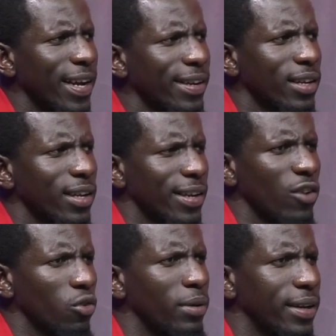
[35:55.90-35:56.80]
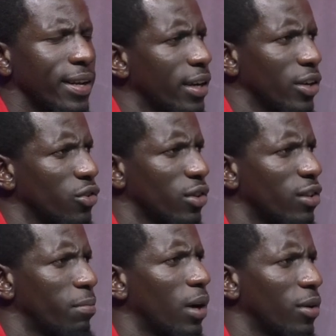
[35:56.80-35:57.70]
that there should be a delegation
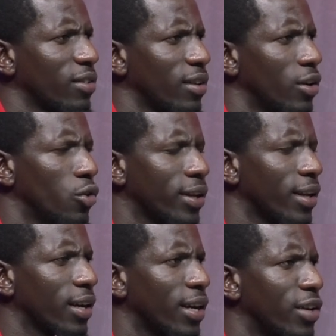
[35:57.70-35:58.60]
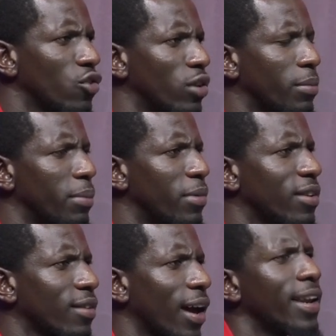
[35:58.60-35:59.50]
of powers here? Do you think he should remain
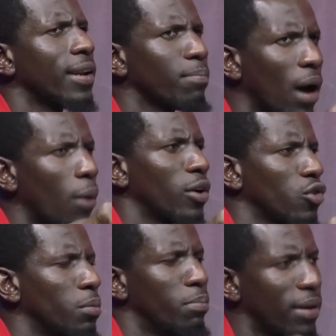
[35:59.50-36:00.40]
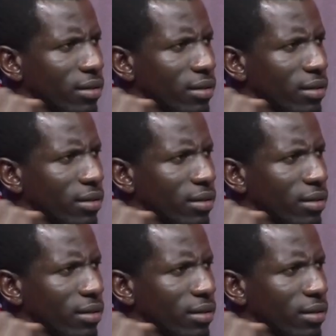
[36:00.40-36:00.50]
minister and the power to be